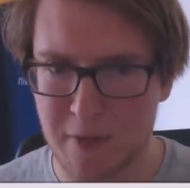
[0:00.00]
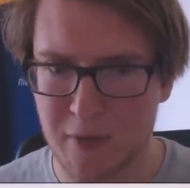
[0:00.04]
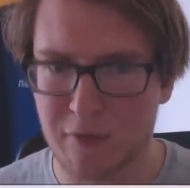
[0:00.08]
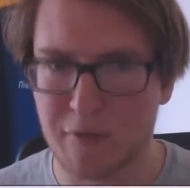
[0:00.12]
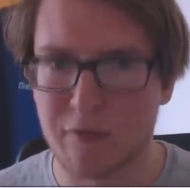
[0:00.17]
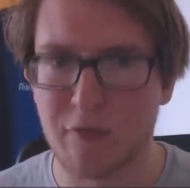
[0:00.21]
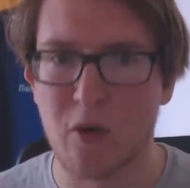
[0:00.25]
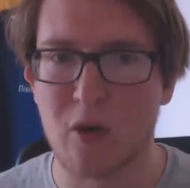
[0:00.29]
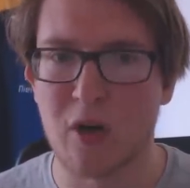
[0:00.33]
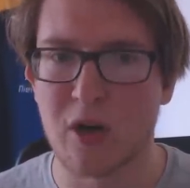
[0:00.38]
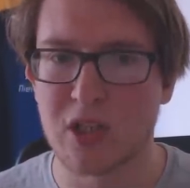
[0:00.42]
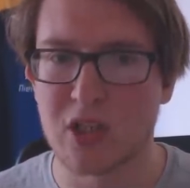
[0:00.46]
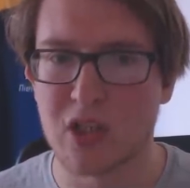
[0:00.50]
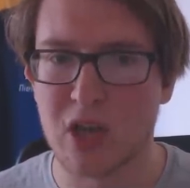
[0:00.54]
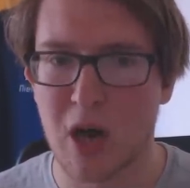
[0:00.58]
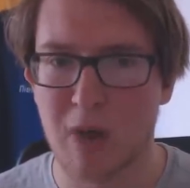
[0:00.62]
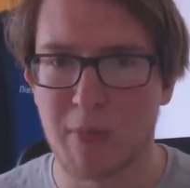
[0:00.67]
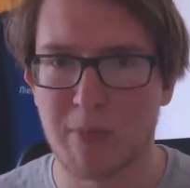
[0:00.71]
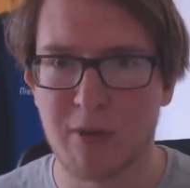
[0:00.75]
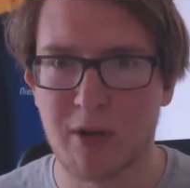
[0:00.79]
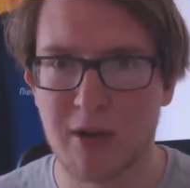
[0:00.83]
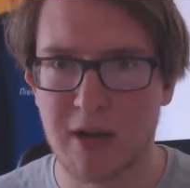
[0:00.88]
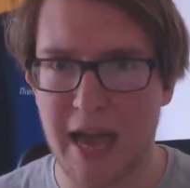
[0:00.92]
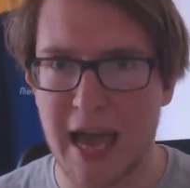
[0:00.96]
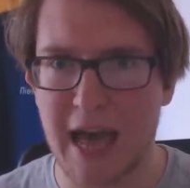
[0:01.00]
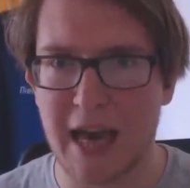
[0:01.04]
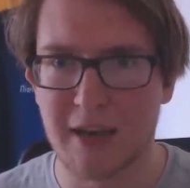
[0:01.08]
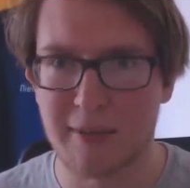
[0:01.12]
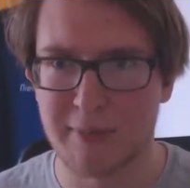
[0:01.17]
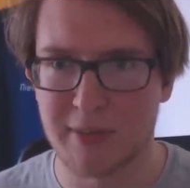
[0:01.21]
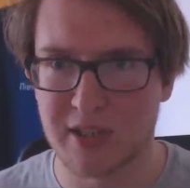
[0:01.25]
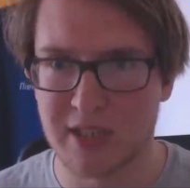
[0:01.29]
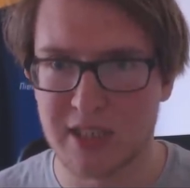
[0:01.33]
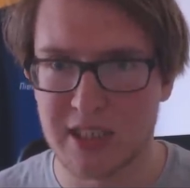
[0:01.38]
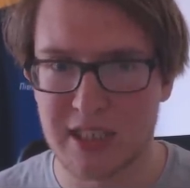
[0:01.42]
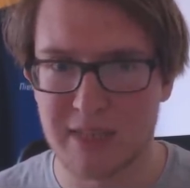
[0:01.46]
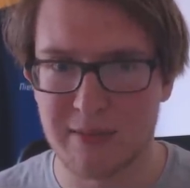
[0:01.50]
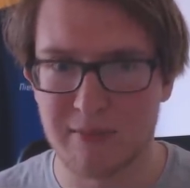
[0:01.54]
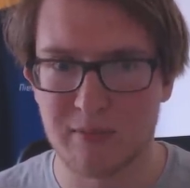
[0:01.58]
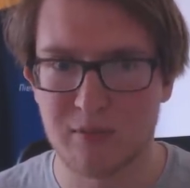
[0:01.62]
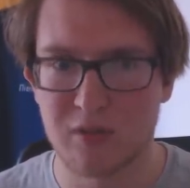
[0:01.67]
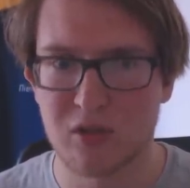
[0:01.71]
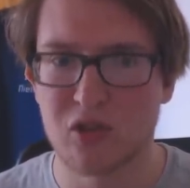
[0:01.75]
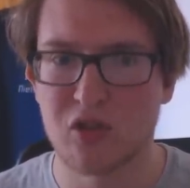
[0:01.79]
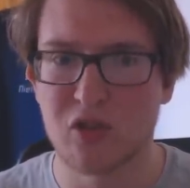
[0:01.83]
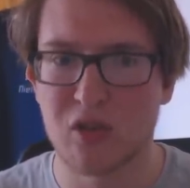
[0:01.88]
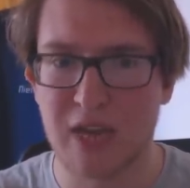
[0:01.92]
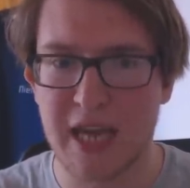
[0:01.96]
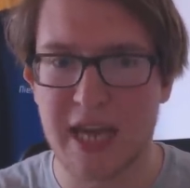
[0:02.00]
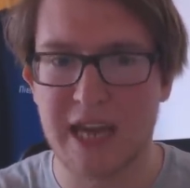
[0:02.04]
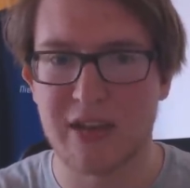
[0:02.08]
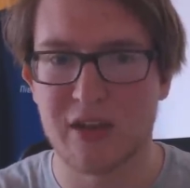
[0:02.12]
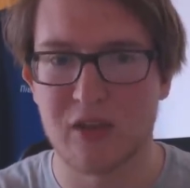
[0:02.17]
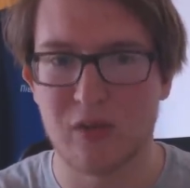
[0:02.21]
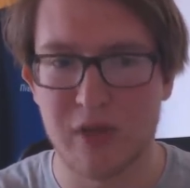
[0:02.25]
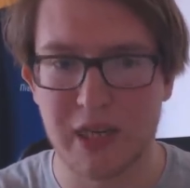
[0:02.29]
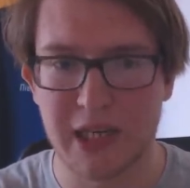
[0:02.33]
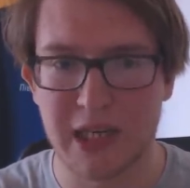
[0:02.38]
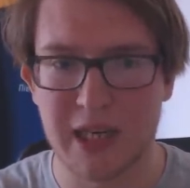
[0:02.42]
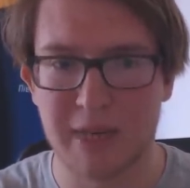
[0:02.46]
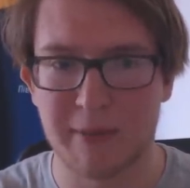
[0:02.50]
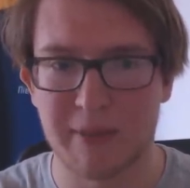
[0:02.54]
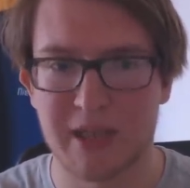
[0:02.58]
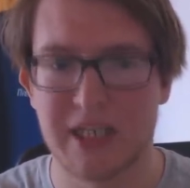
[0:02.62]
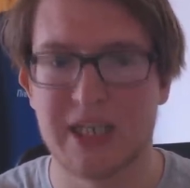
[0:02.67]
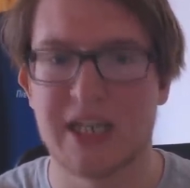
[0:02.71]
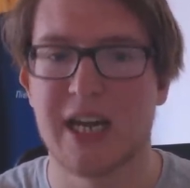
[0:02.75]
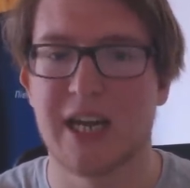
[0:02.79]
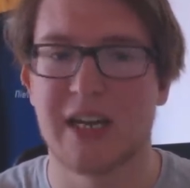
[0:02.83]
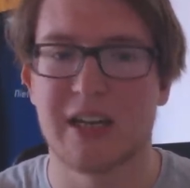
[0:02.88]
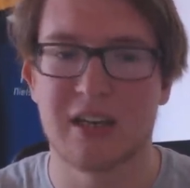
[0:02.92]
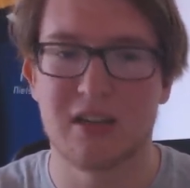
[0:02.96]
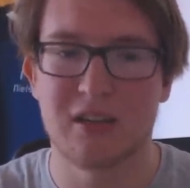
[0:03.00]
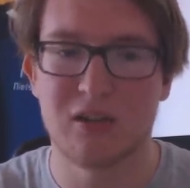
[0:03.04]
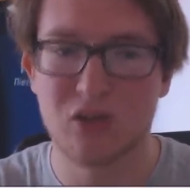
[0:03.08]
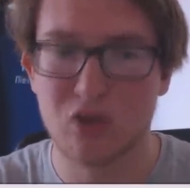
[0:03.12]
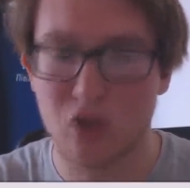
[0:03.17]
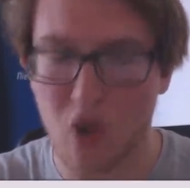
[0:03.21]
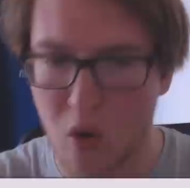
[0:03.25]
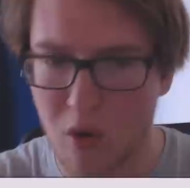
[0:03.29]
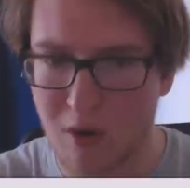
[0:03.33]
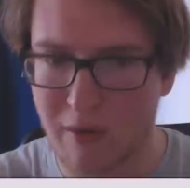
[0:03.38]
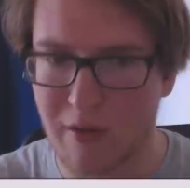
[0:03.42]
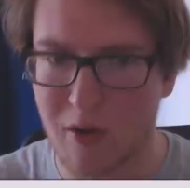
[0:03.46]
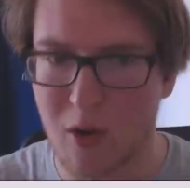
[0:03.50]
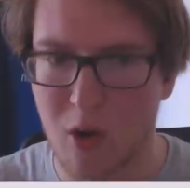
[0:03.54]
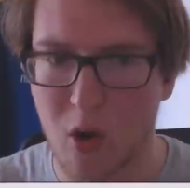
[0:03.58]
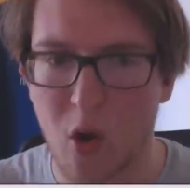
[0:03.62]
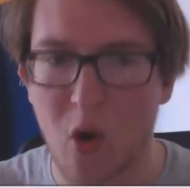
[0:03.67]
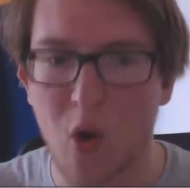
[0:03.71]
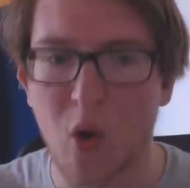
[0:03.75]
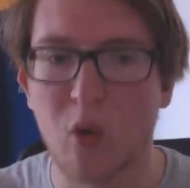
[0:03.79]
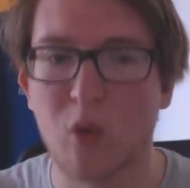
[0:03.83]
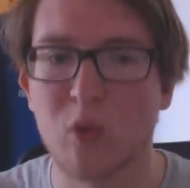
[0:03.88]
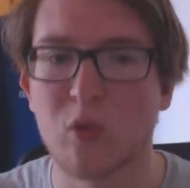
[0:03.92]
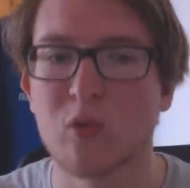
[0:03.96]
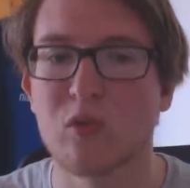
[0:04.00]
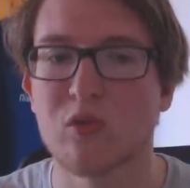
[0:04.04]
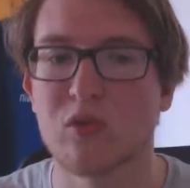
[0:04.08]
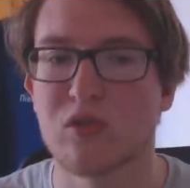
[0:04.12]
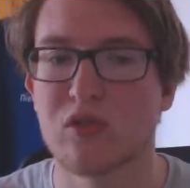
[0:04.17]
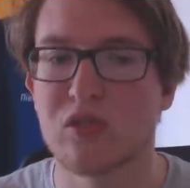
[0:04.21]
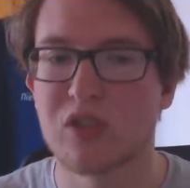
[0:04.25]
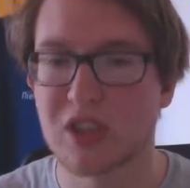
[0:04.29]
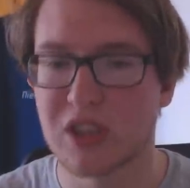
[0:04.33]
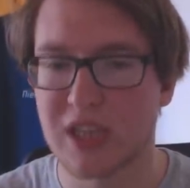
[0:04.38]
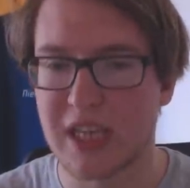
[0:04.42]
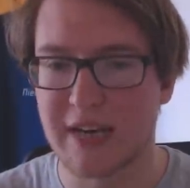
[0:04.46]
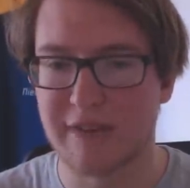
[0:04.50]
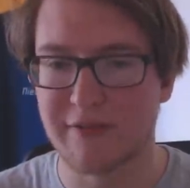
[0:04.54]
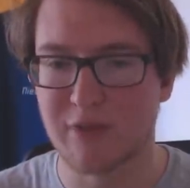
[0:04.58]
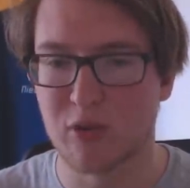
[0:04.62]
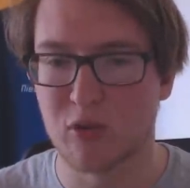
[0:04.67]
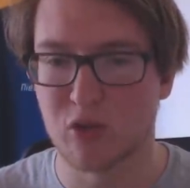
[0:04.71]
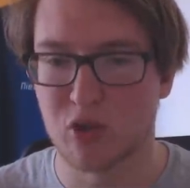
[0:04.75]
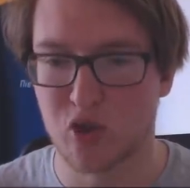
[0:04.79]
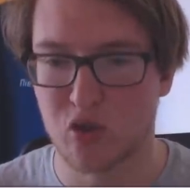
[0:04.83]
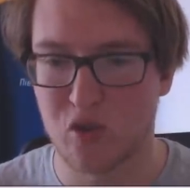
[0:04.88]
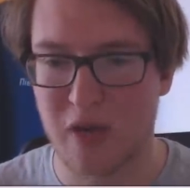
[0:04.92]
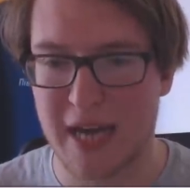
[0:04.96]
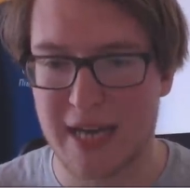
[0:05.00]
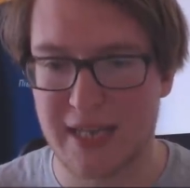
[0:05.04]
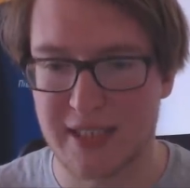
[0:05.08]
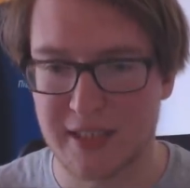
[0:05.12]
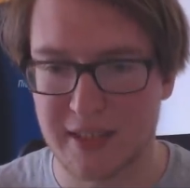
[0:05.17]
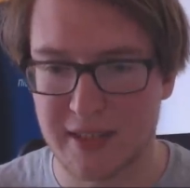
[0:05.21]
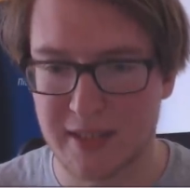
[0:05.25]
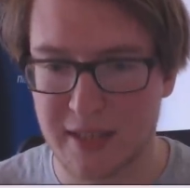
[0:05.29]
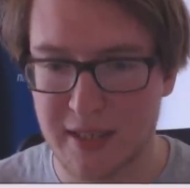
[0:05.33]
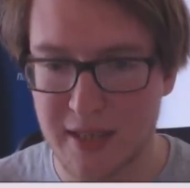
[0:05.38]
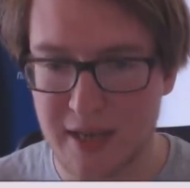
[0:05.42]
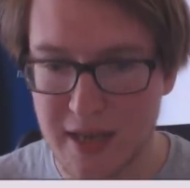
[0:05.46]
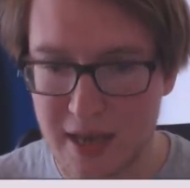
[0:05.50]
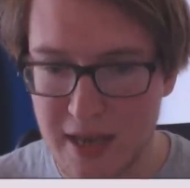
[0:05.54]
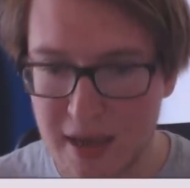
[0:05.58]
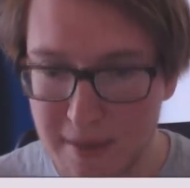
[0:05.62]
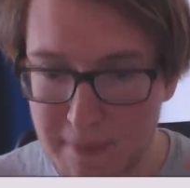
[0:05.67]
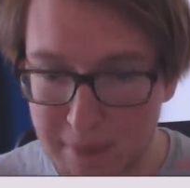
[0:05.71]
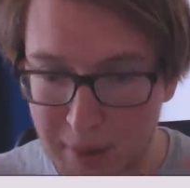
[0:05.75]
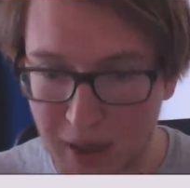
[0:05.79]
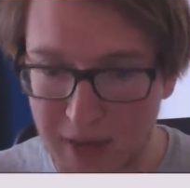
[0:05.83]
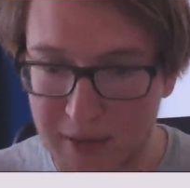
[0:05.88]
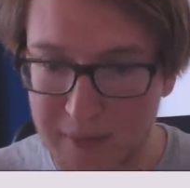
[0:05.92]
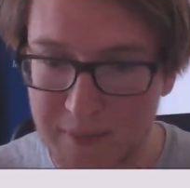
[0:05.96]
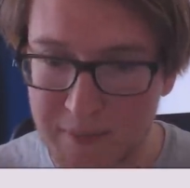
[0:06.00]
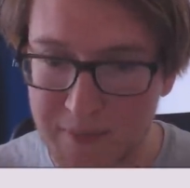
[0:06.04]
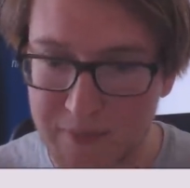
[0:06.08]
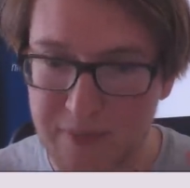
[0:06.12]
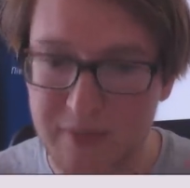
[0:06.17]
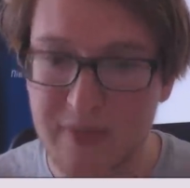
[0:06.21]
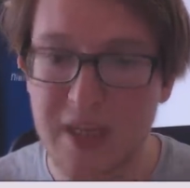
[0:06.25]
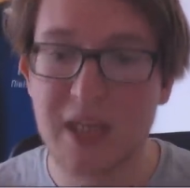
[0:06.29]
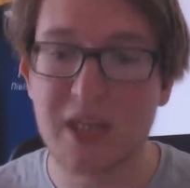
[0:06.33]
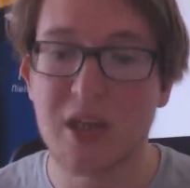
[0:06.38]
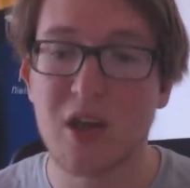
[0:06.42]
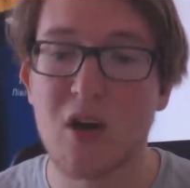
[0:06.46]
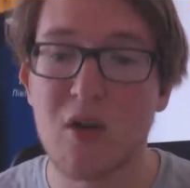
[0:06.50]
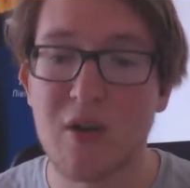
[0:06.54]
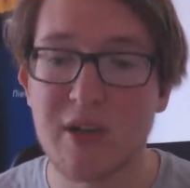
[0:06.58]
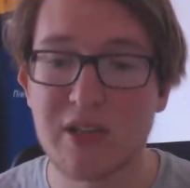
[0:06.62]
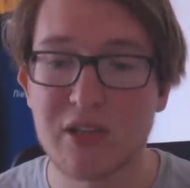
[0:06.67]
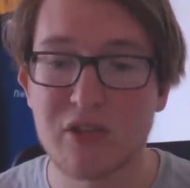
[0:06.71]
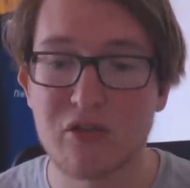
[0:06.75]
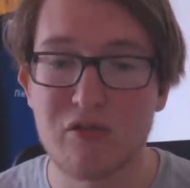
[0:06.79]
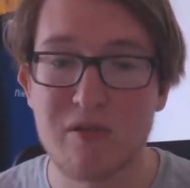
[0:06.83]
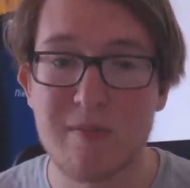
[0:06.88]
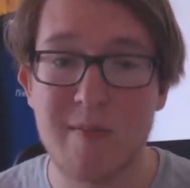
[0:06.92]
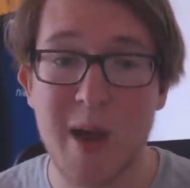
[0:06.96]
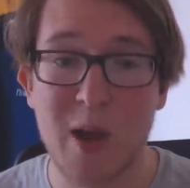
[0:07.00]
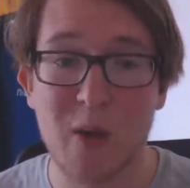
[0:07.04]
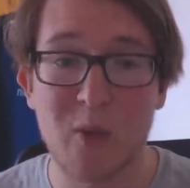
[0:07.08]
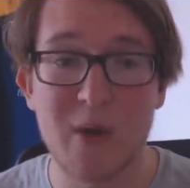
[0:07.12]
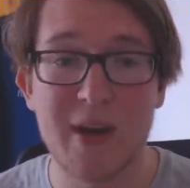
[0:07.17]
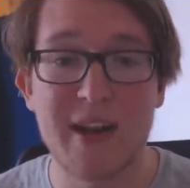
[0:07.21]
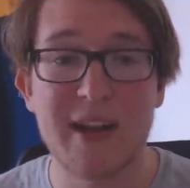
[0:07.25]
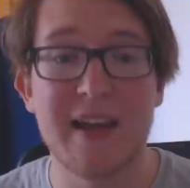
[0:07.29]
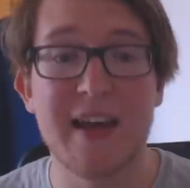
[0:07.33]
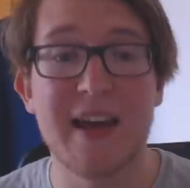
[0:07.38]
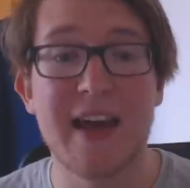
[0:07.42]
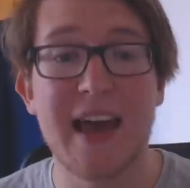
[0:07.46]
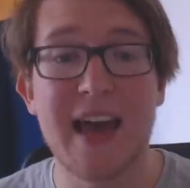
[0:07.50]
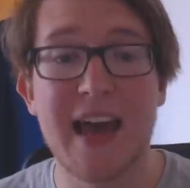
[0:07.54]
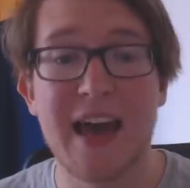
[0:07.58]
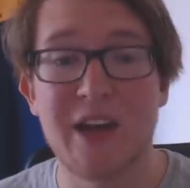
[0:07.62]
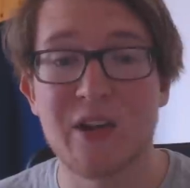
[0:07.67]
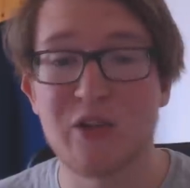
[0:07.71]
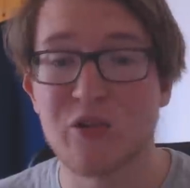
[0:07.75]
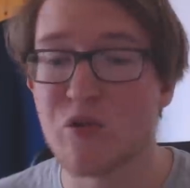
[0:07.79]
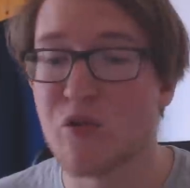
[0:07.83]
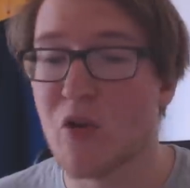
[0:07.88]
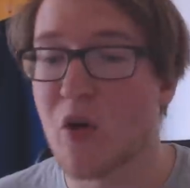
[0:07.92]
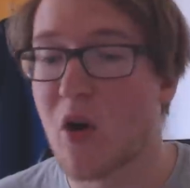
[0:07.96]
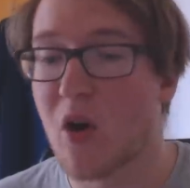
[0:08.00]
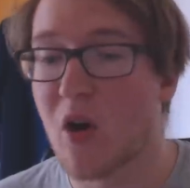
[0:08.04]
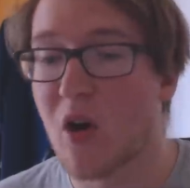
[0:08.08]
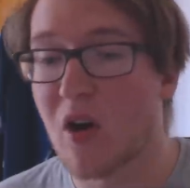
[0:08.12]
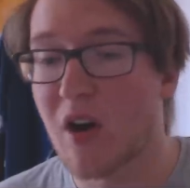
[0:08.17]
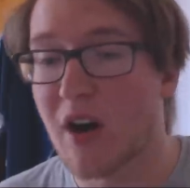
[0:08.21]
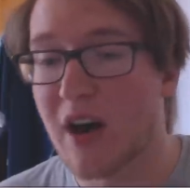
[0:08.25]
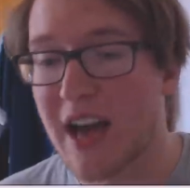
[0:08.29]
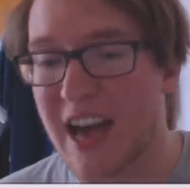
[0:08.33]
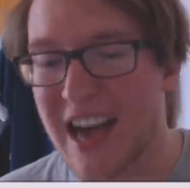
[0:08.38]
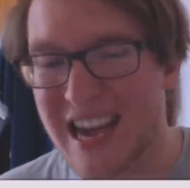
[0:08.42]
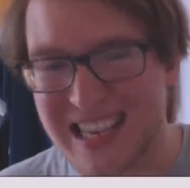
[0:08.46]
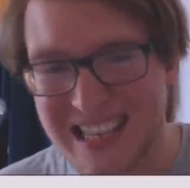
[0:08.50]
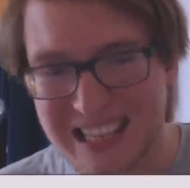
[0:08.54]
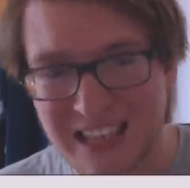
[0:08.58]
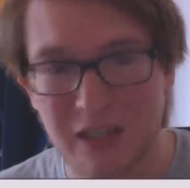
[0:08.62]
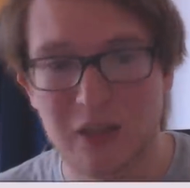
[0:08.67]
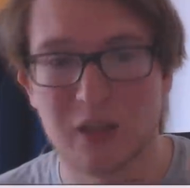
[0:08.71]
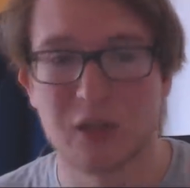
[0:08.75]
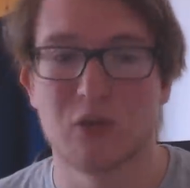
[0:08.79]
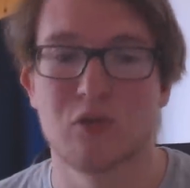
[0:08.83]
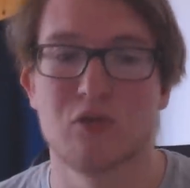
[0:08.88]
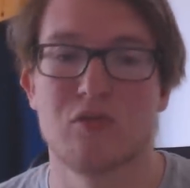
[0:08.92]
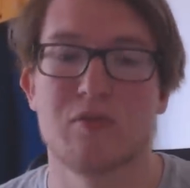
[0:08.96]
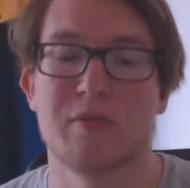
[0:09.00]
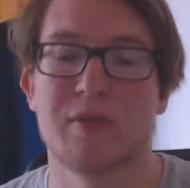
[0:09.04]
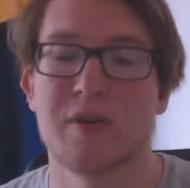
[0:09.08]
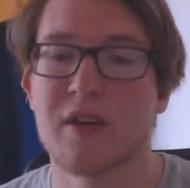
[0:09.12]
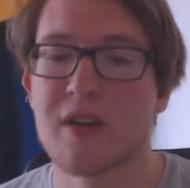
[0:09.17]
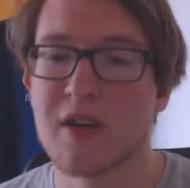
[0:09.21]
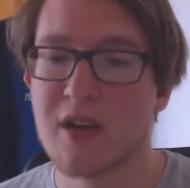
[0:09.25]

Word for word: for a top caliber team to get a new in-game leader and go over a whole set of new strats. But they go into DreamHack Winter and draw a killer group.